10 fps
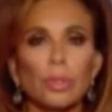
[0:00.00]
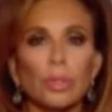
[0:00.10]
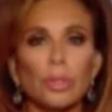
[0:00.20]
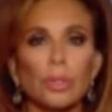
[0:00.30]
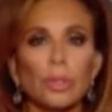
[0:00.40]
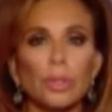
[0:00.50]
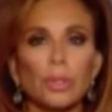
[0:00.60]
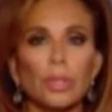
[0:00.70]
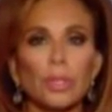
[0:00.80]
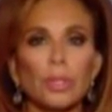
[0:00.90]

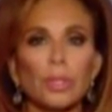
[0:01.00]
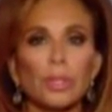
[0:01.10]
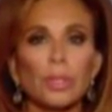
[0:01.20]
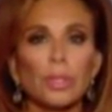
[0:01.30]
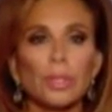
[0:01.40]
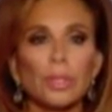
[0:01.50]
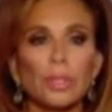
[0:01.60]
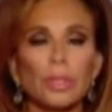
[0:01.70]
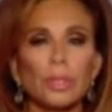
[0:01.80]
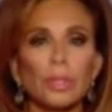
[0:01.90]

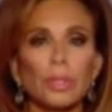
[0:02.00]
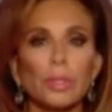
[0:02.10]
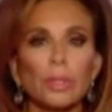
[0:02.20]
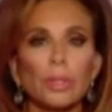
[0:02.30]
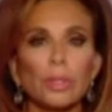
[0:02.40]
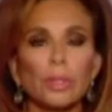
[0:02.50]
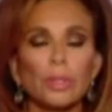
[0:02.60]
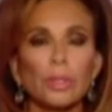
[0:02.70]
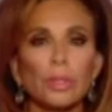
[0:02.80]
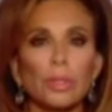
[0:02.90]

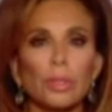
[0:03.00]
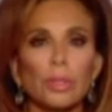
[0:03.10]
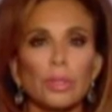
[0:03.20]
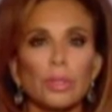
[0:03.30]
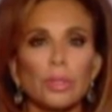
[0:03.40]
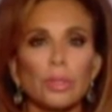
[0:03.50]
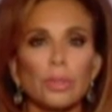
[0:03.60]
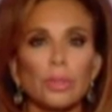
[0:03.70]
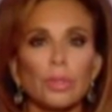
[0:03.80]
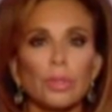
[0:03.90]

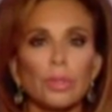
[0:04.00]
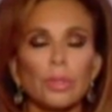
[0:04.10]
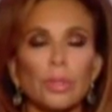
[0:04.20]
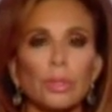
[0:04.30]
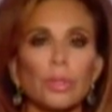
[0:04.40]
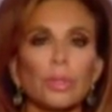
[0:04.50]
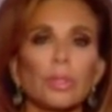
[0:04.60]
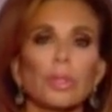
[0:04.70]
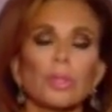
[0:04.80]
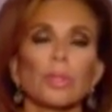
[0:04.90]

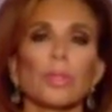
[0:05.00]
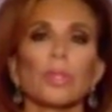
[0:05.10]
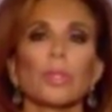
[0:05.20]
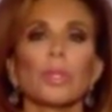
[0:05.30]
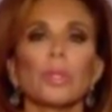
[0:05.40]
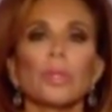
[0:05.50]
No words are spoken by the person on screen.